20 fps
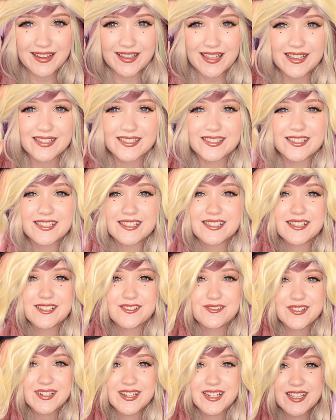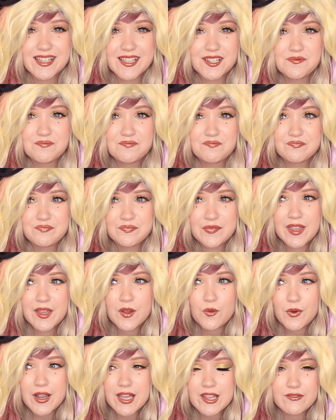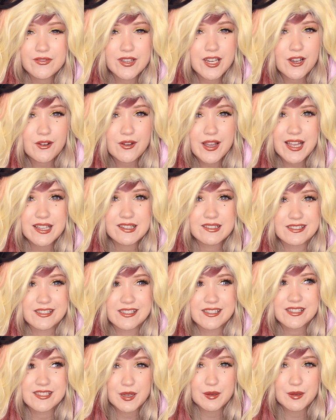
I guess this is really where the video ends.